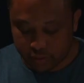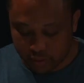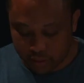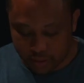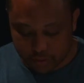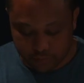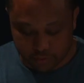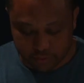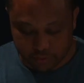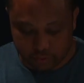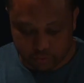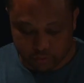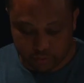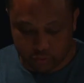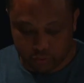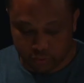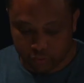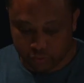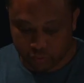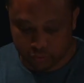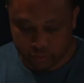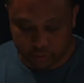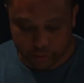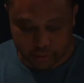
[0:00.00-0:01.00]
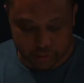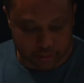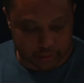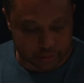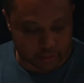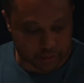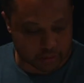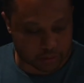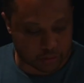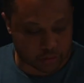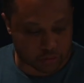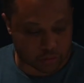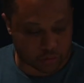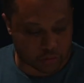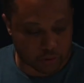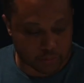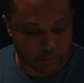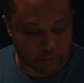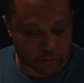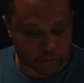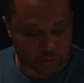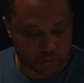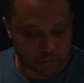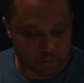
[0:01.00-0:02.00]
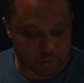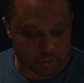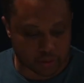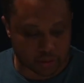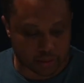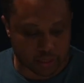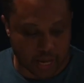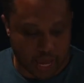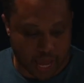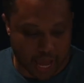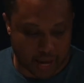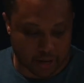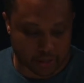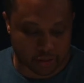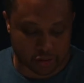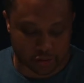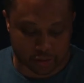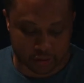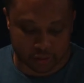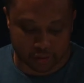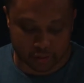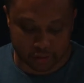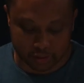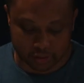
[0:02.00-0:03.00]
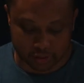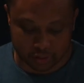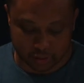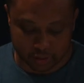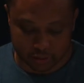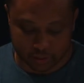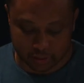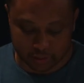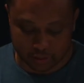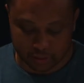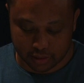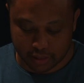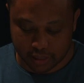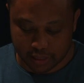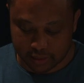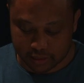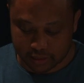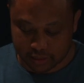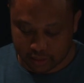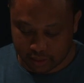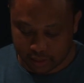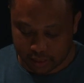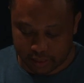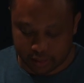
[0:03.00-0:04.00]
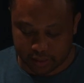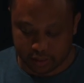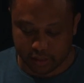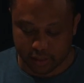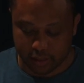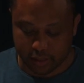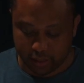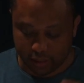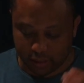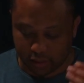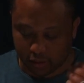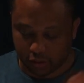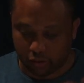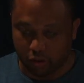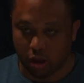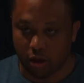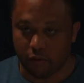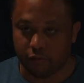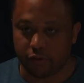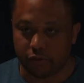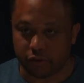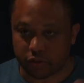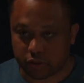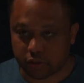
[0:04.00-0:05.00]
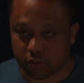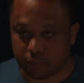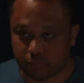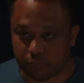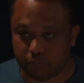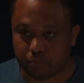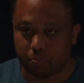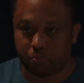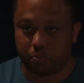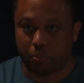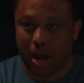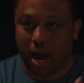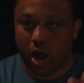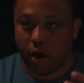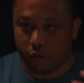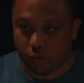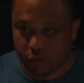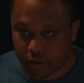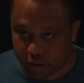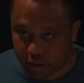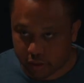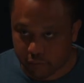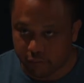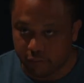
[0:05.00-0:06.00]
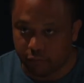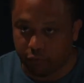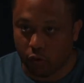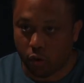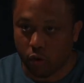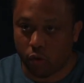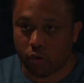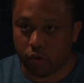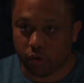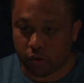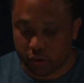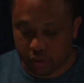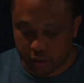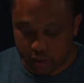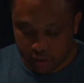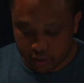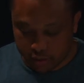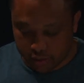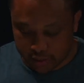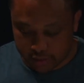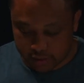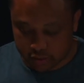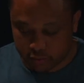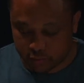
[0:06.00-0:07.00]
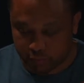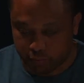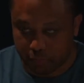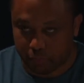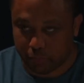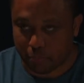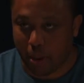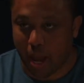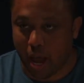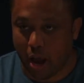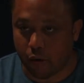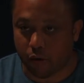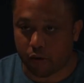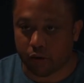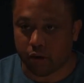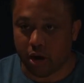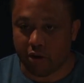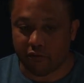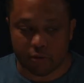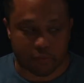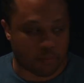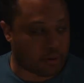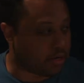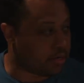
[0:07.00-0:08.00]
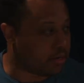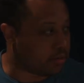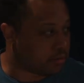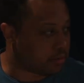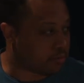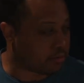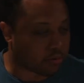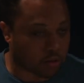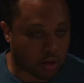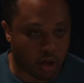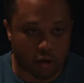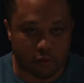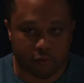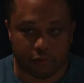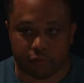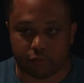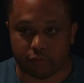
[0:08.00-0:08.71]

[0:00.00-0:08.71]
even through like the descriptions and the action. Yeah. It's like love is powering them forward. It's yeah. power. Everybody love.